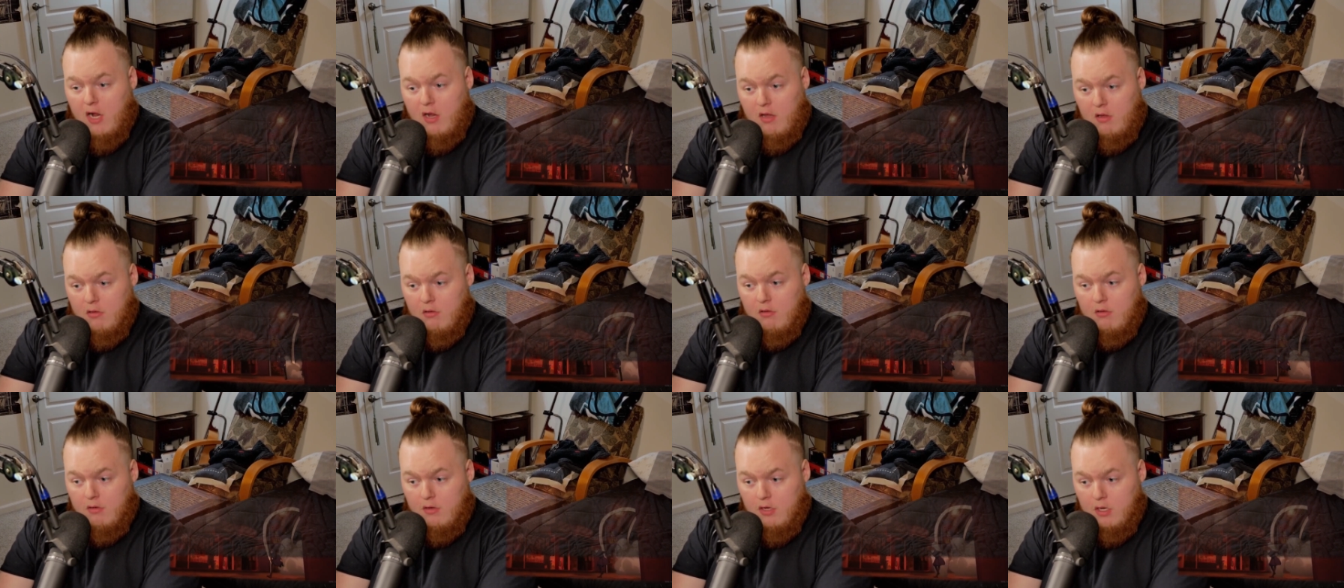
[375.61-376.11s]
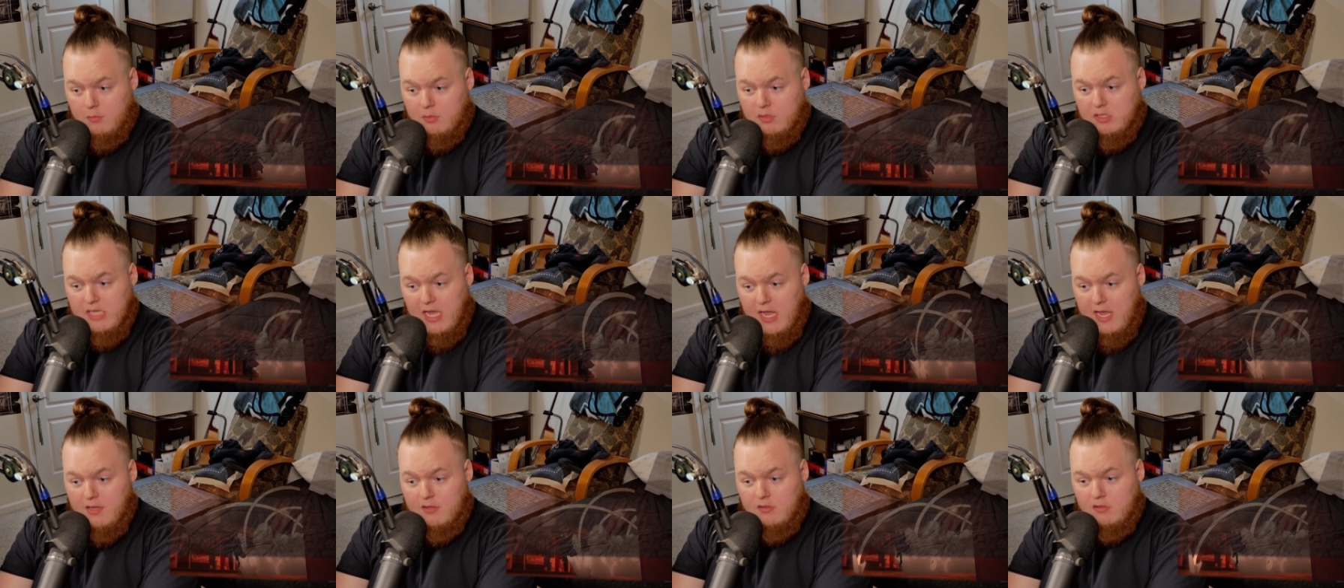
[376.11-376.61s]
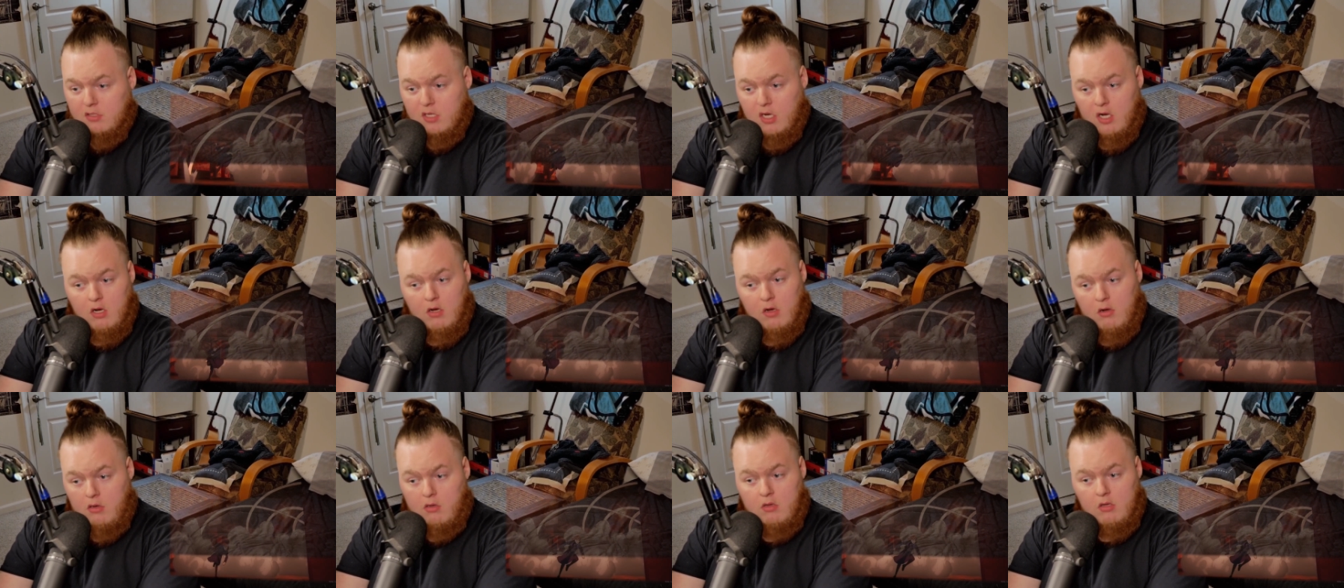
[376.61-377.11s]
You know what I'm saying?
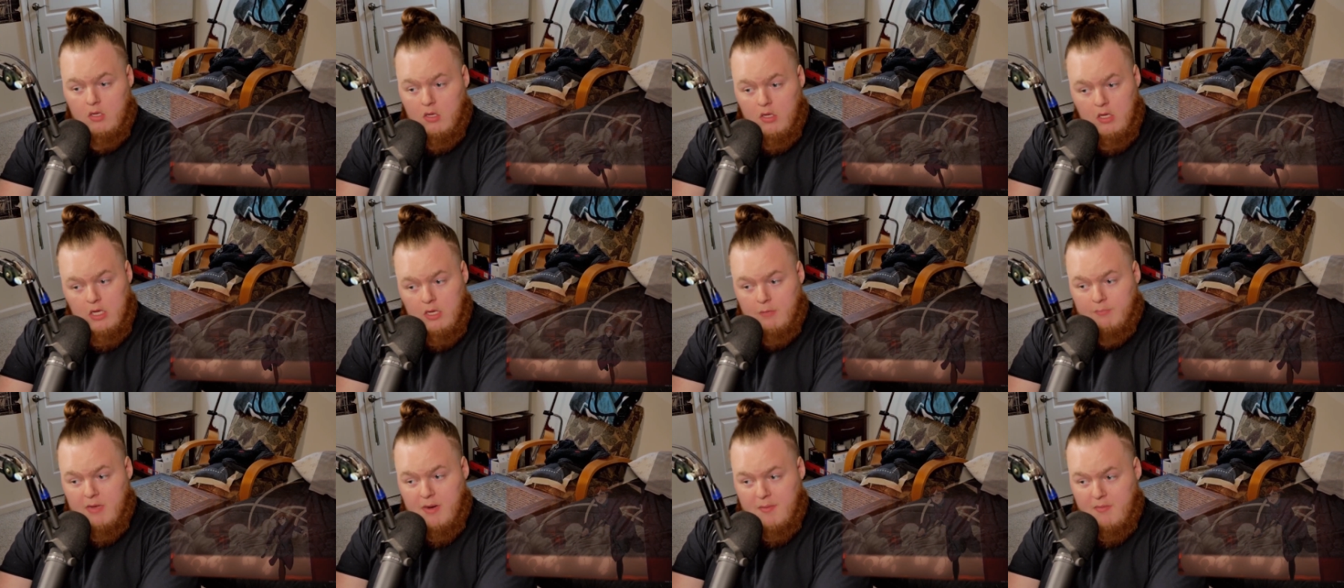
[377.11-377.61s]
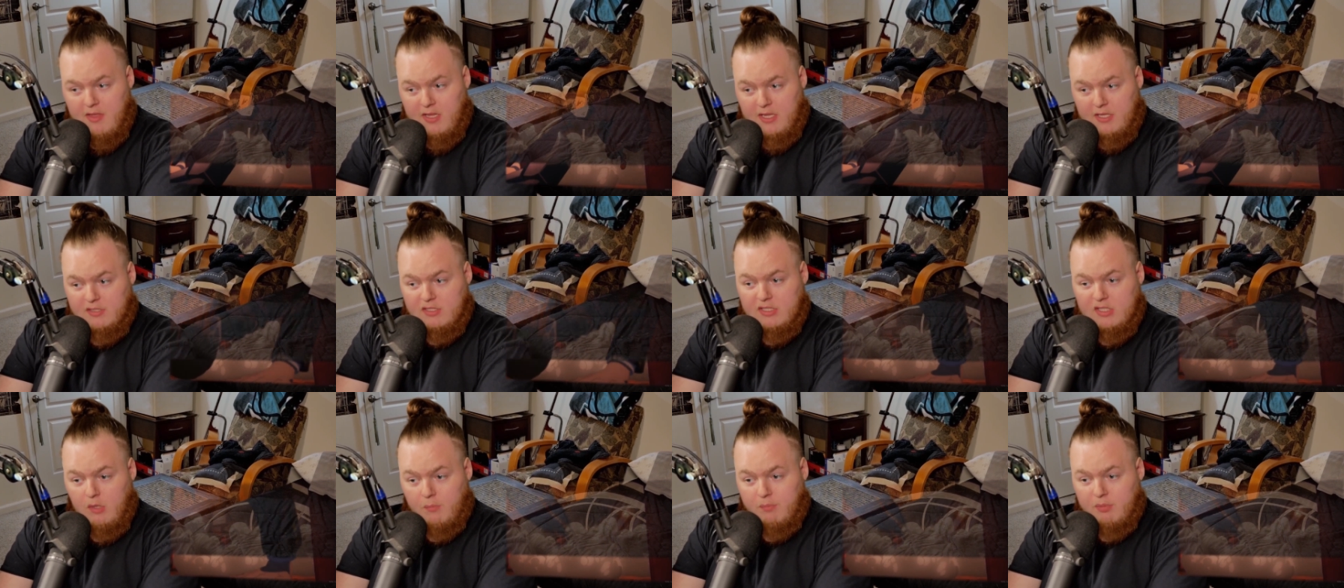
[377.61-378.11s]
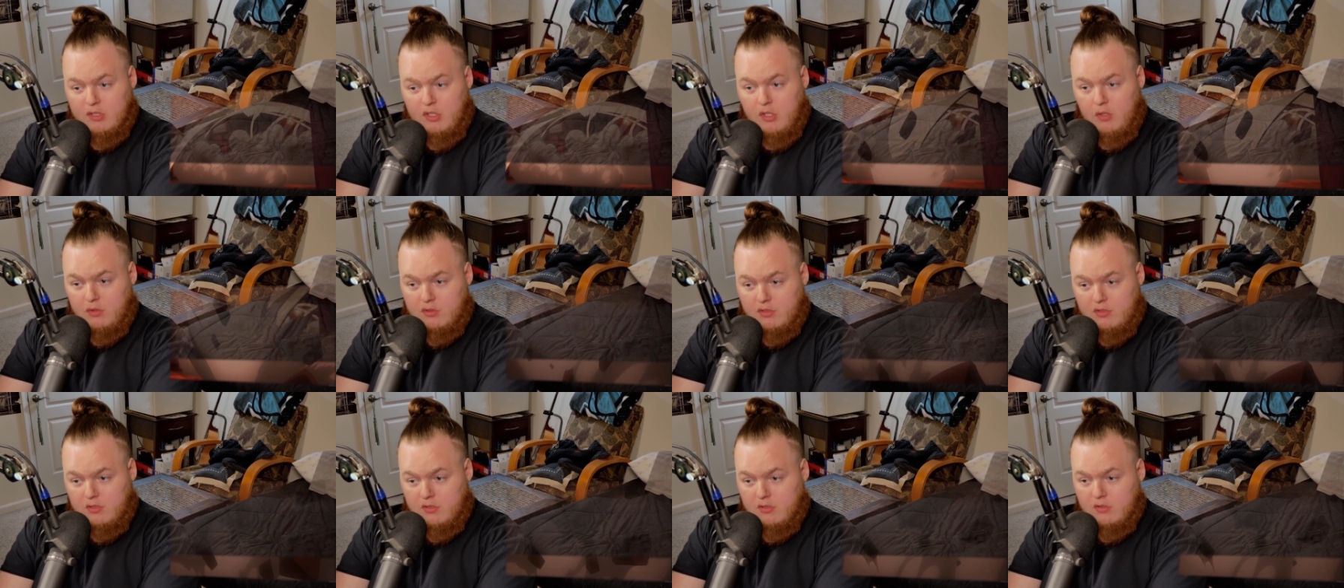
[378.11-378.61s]
So Maybe they can still
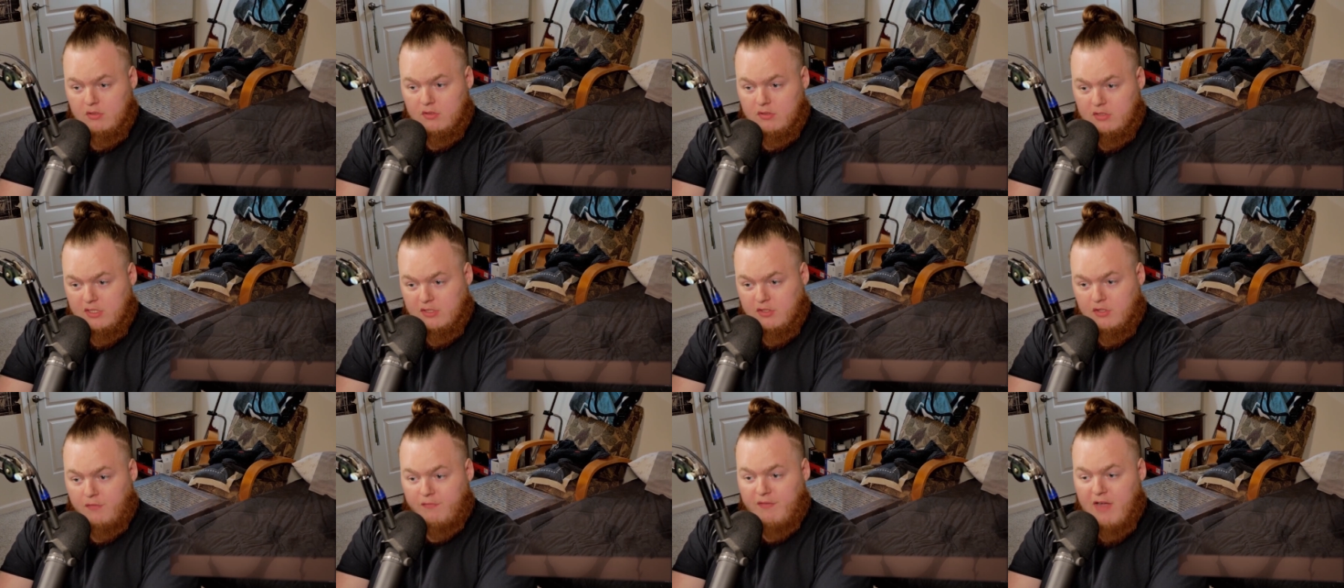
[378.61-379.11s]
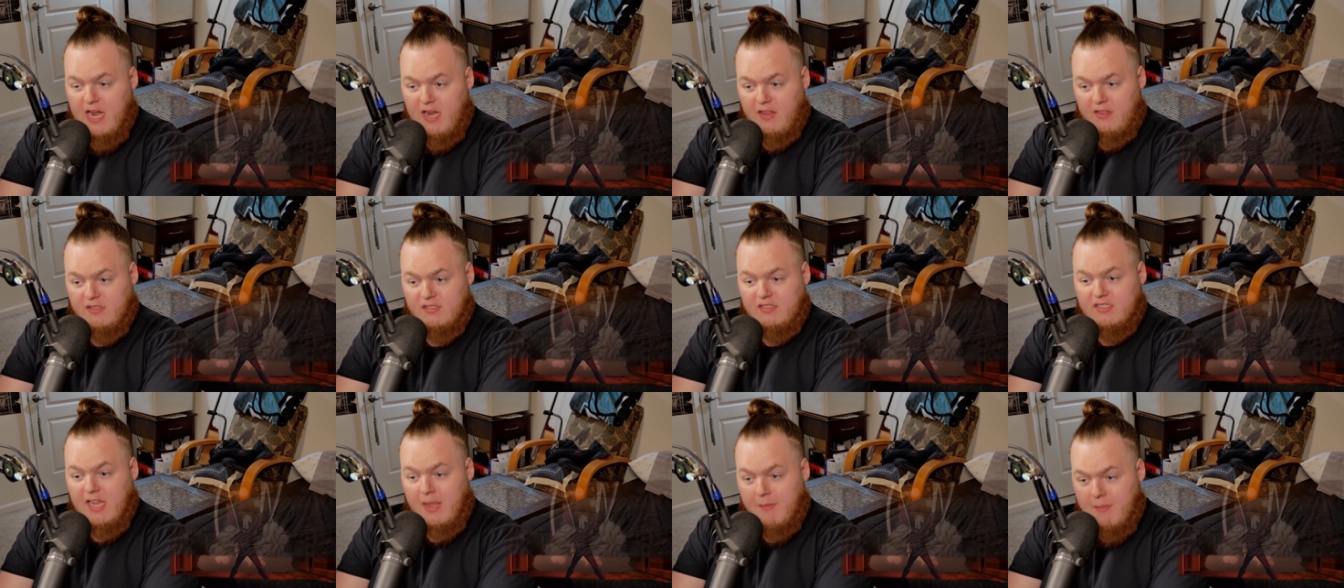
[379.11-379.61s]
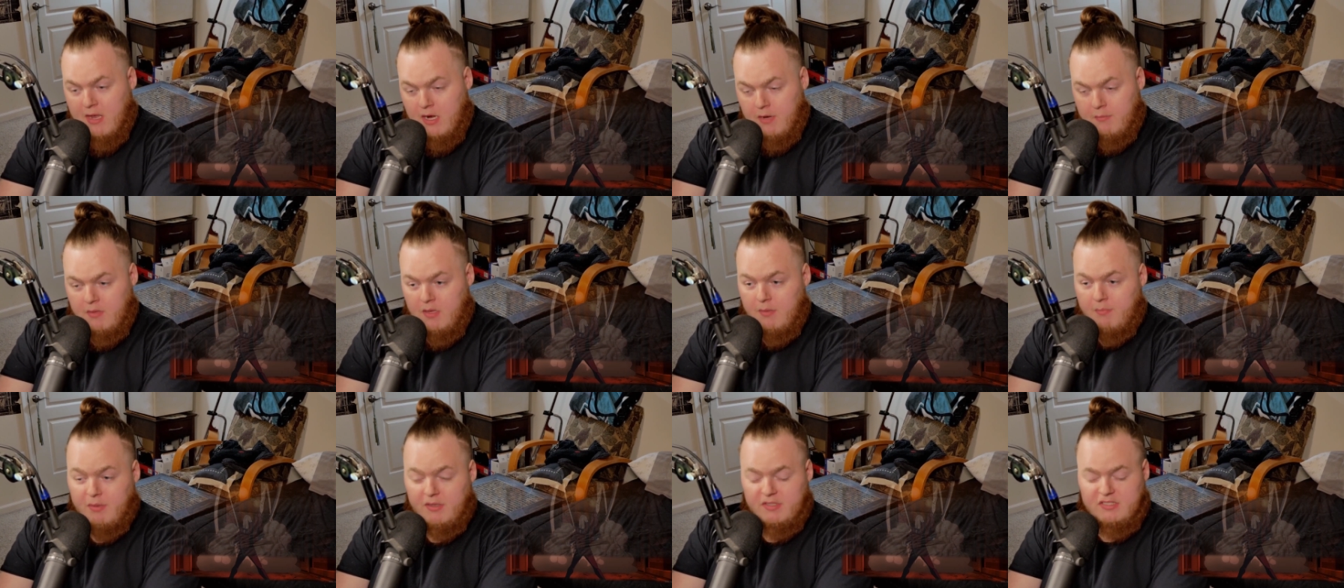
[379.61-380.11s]
produce since they're fighting the same
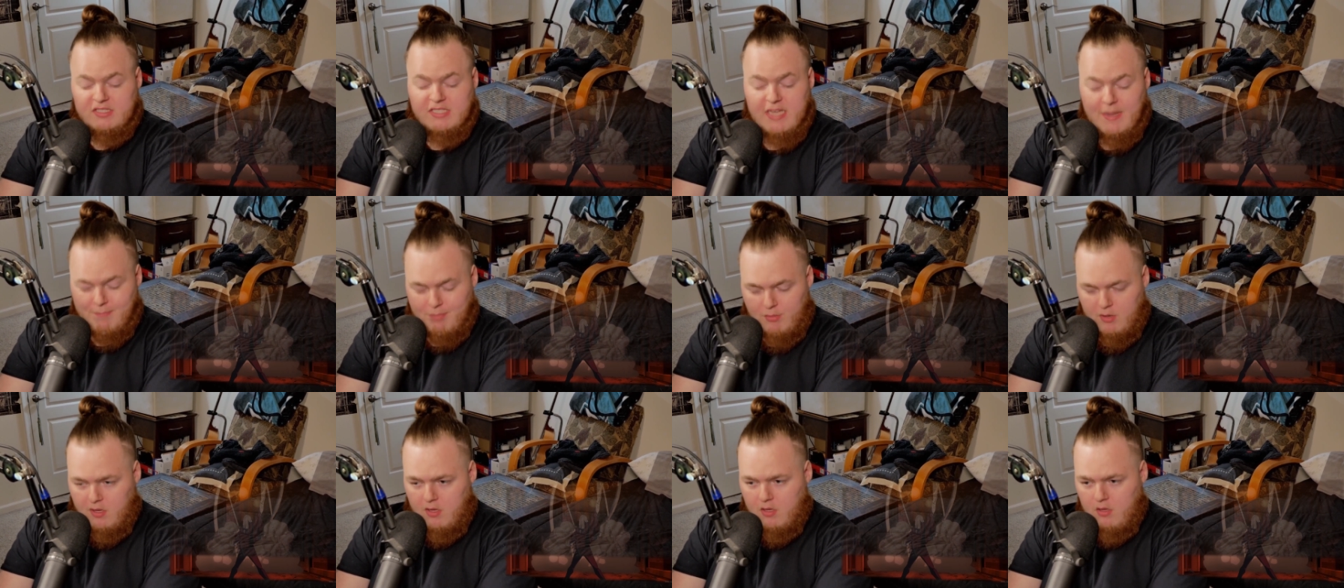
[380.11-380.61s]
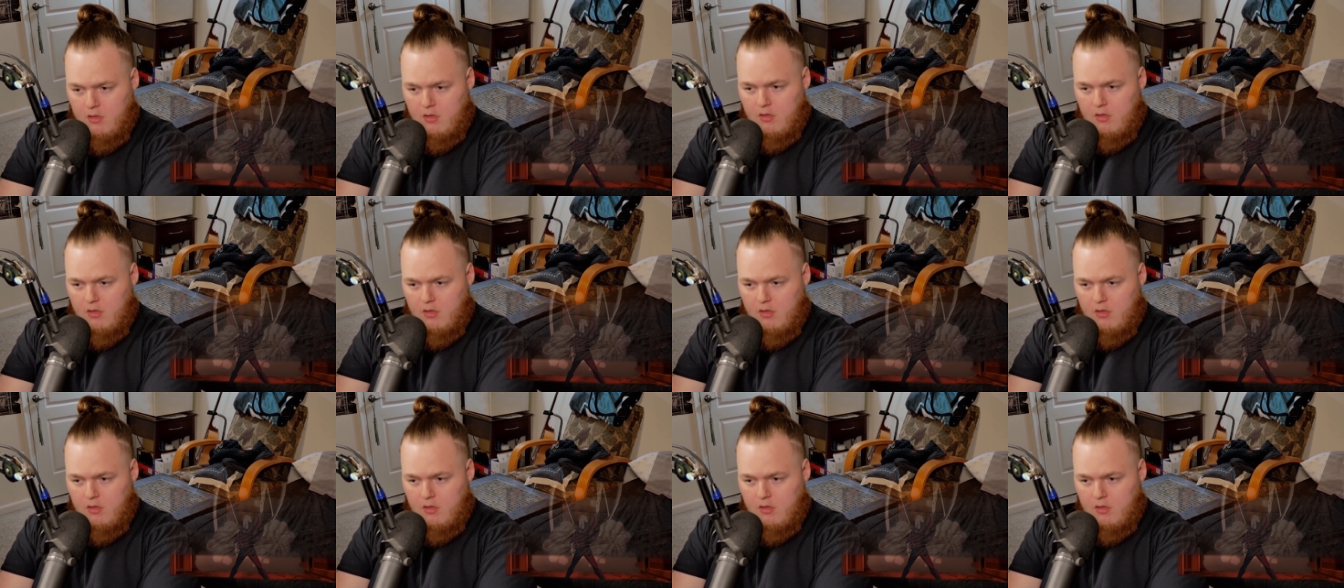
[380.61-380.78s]
enemy but separate.